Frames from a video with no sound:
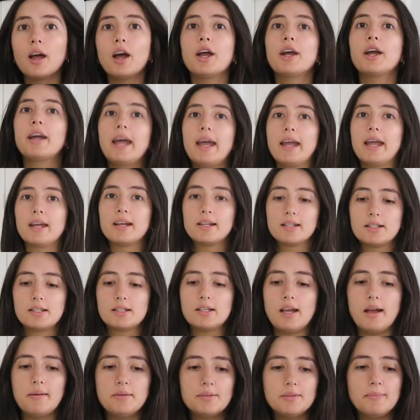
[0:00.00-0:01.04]
Okay,
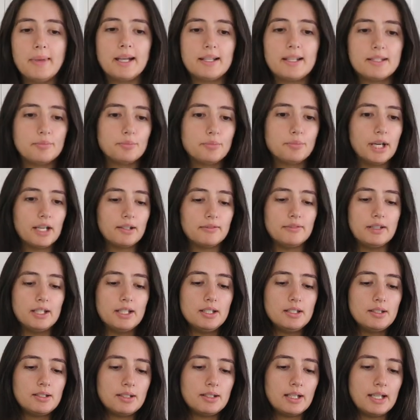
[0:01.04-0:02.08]
time to make some
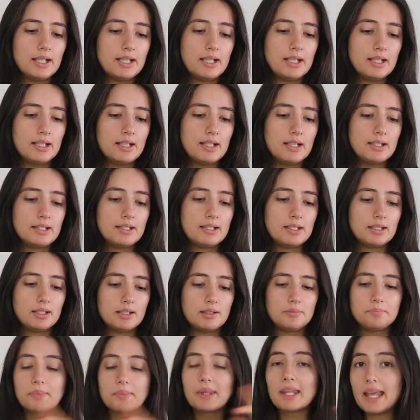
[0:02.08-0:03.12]
breakfast. It is
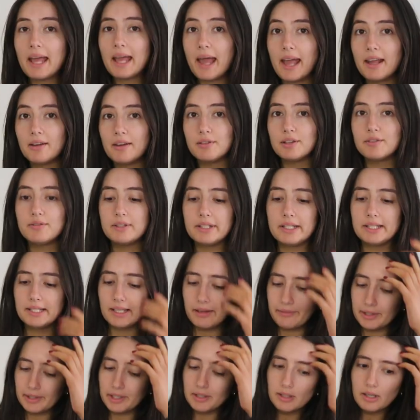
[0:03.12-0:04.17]

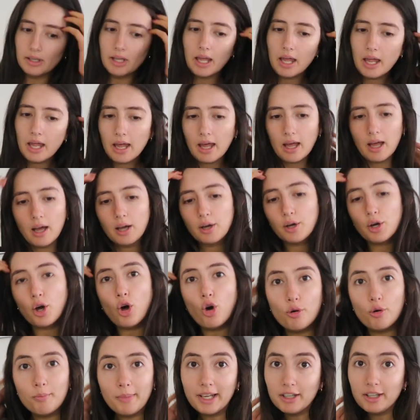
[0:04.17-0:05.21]
8.57. Got
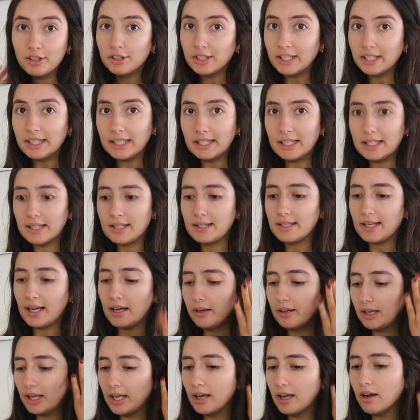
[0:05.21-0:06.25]
all my ingredients
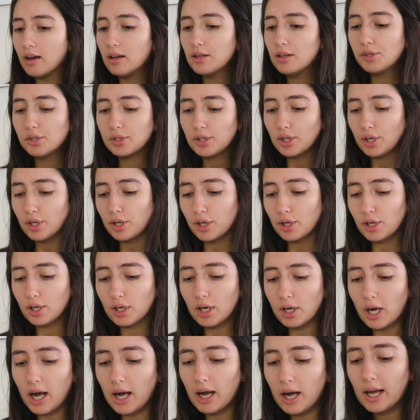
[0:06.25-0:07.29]
out here.
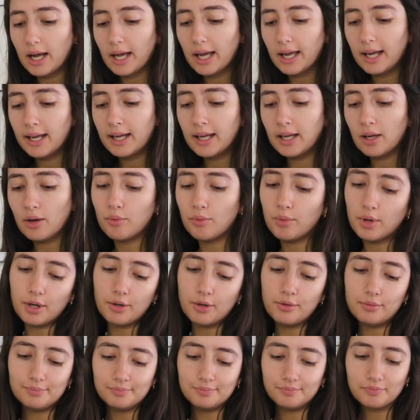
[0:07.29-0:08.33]
So I,
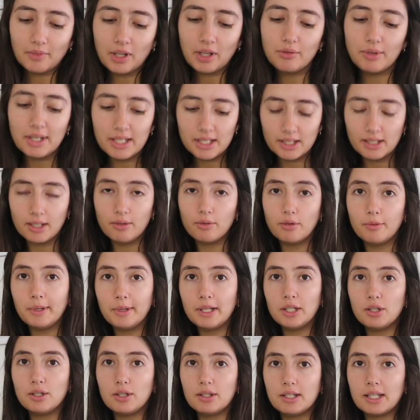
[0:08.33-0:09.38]
well, recently we've
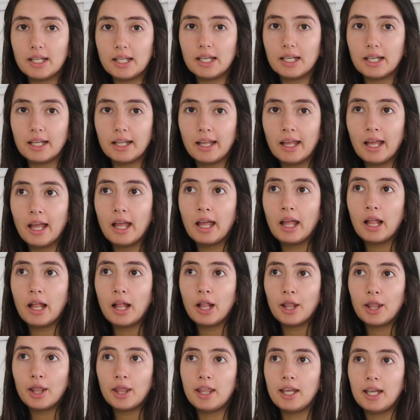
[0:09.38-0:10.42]
been using
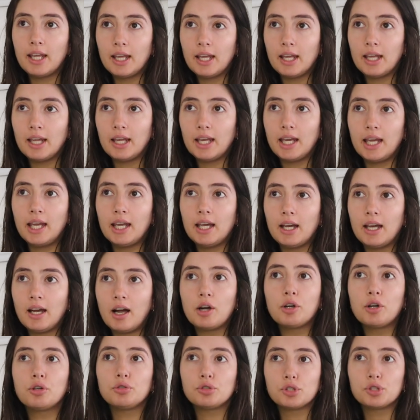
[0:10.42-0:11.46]
the
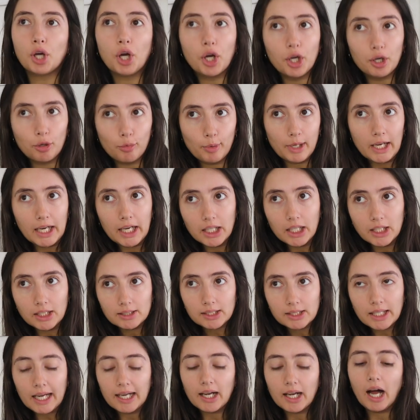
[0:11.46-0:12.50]
Uncle
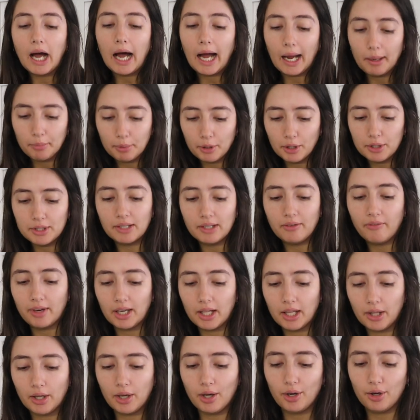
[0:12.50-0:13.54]
Toby's like high protein
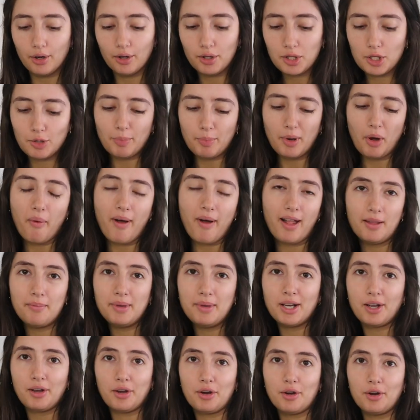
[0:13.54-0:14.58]
vanilla oats but while I'm
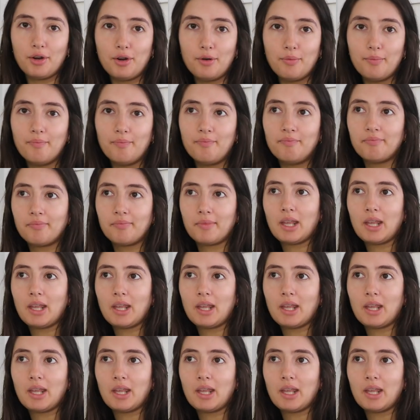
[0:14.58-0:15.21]
at home